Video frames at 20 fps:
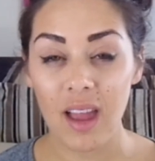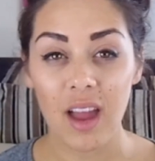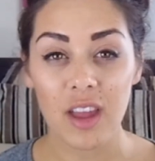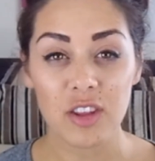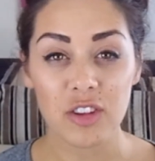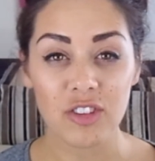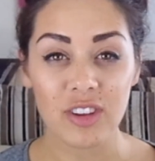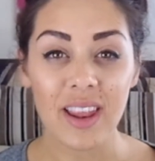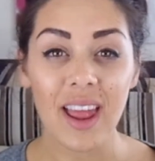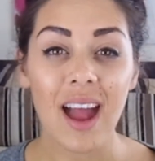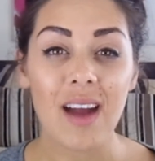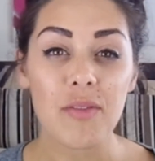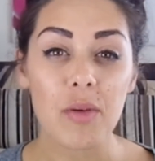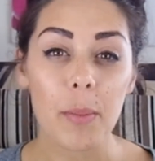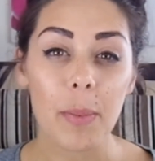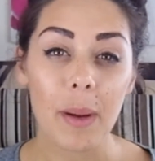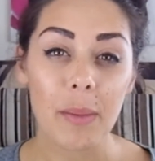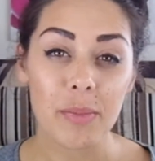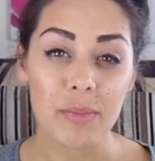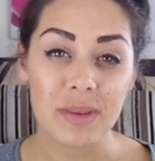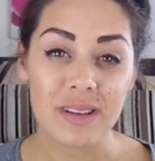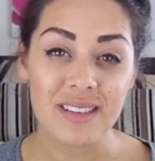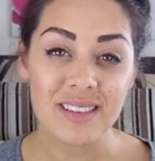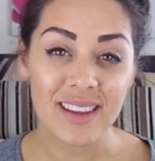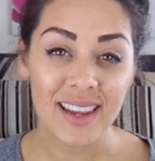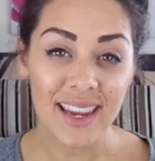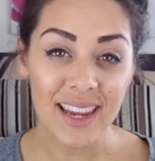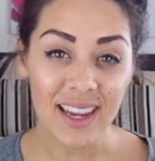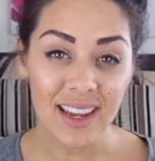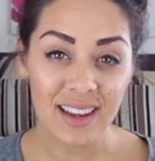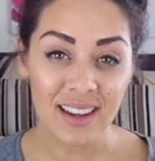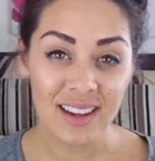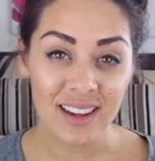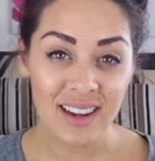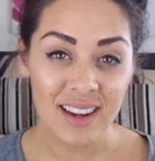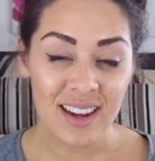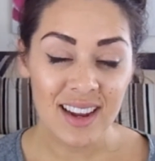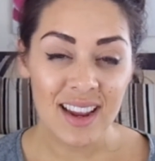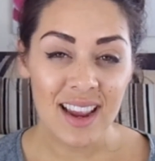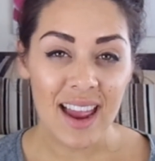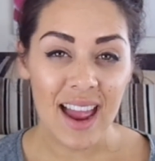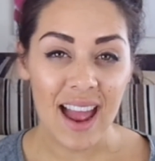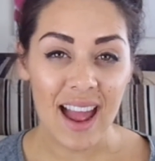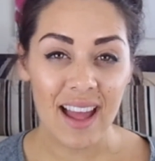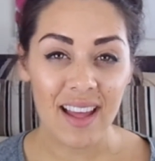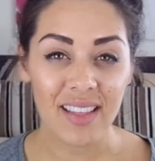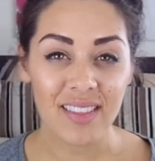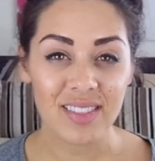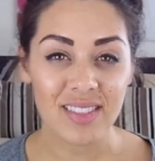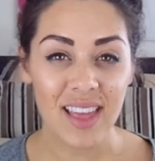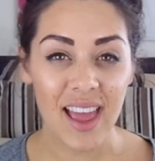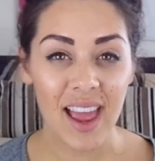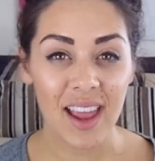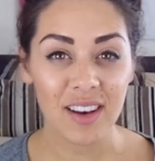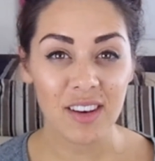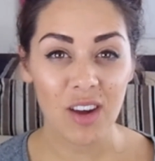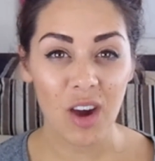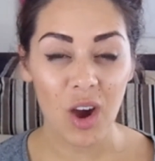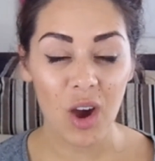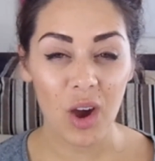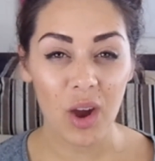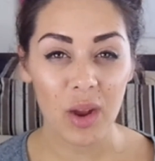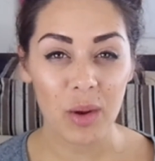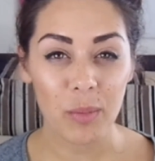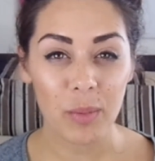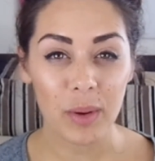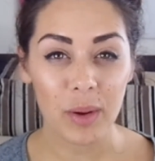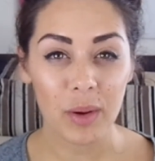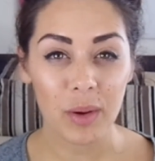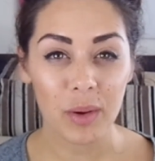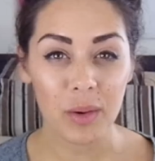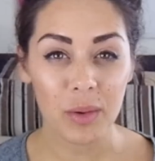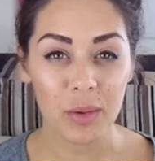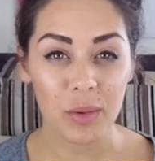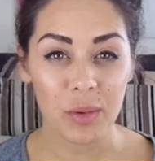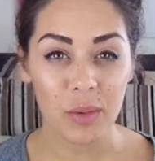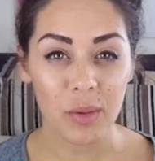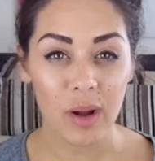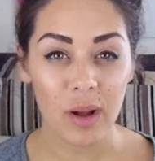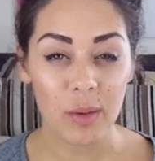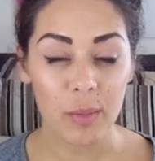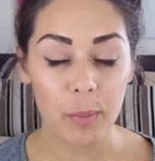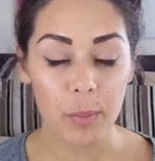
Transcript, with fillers: usually have a peppermint tea, and then I will...